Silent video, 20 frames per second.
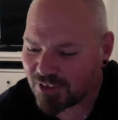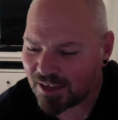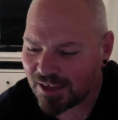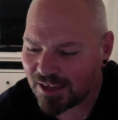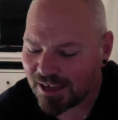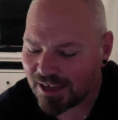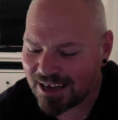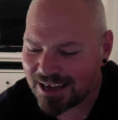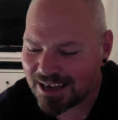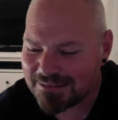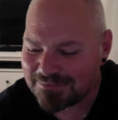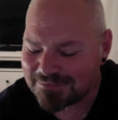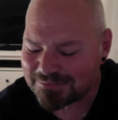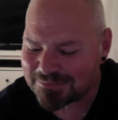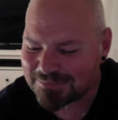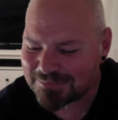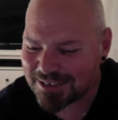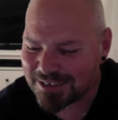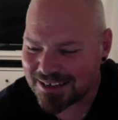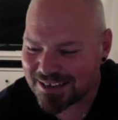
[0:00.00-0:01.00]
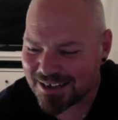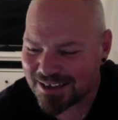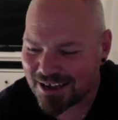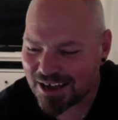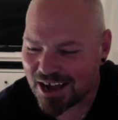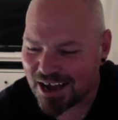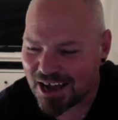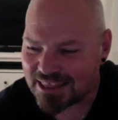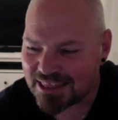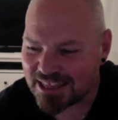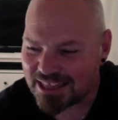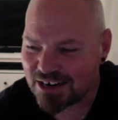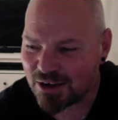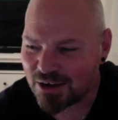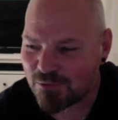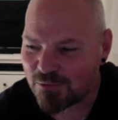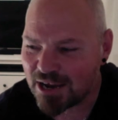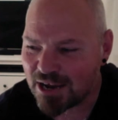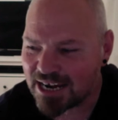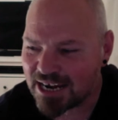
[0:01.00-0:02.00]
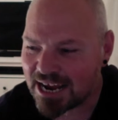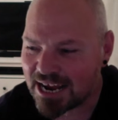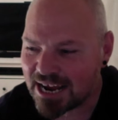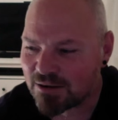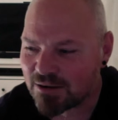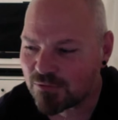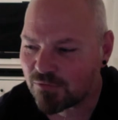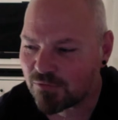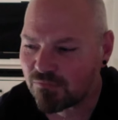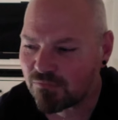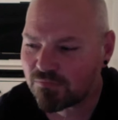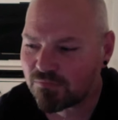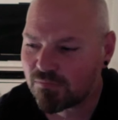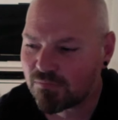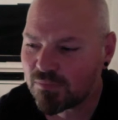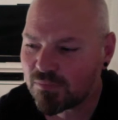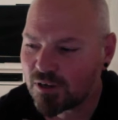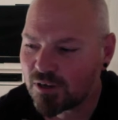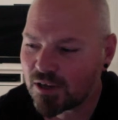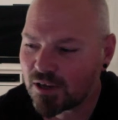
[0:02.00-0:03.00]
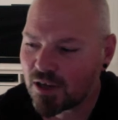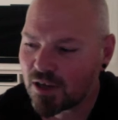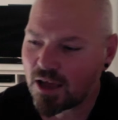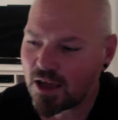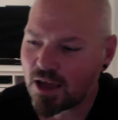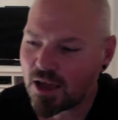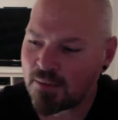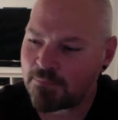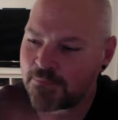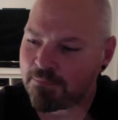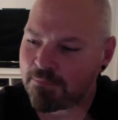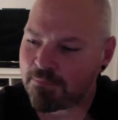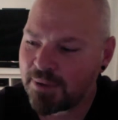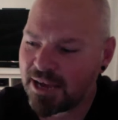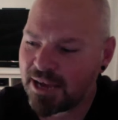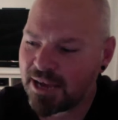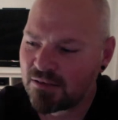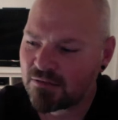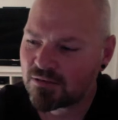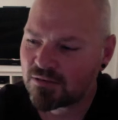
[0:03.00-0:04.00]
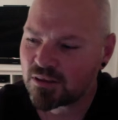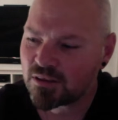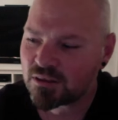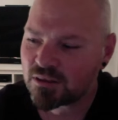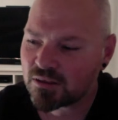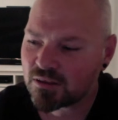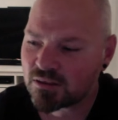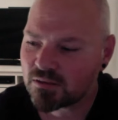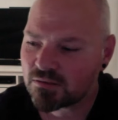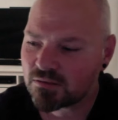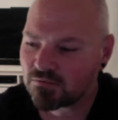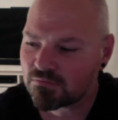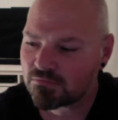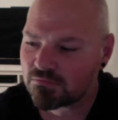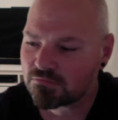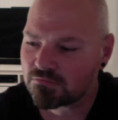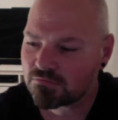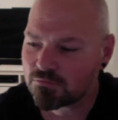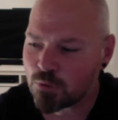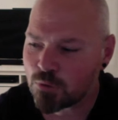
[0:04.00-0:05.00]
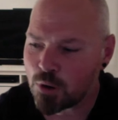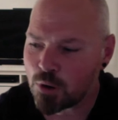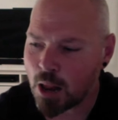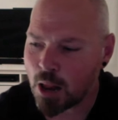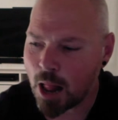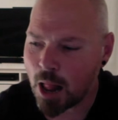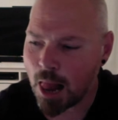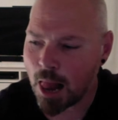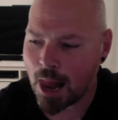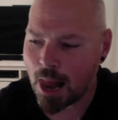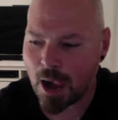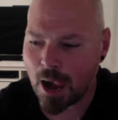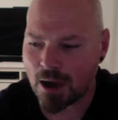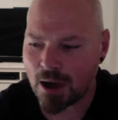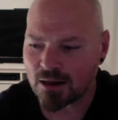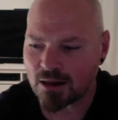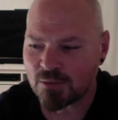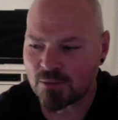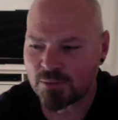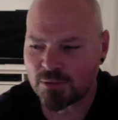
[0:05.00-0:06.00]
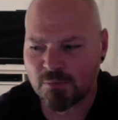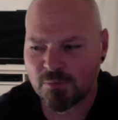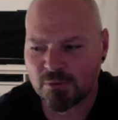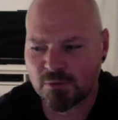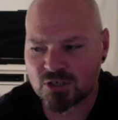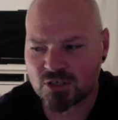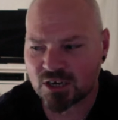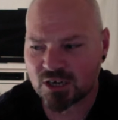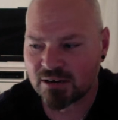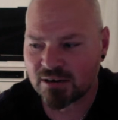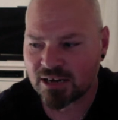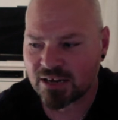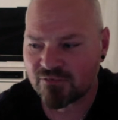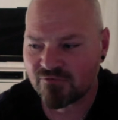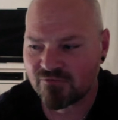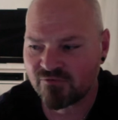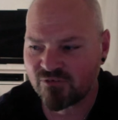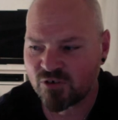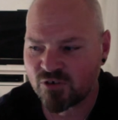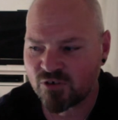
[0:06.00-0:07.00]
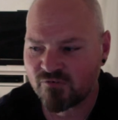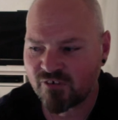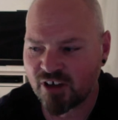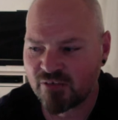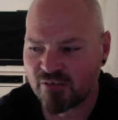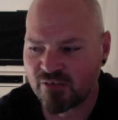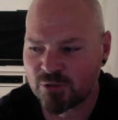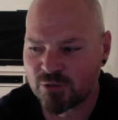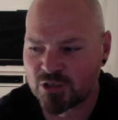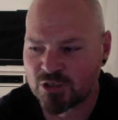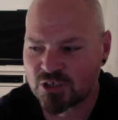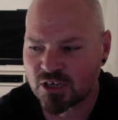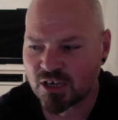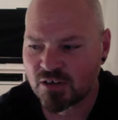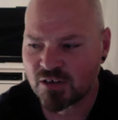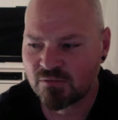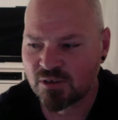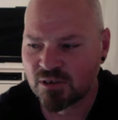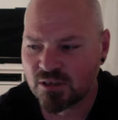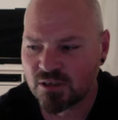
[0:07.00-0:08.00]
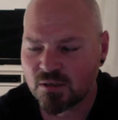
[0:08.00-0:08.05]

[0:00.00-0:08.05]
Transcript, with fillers: Um, and then I went out about. Uh, a couple of months ago now, four or five months ago.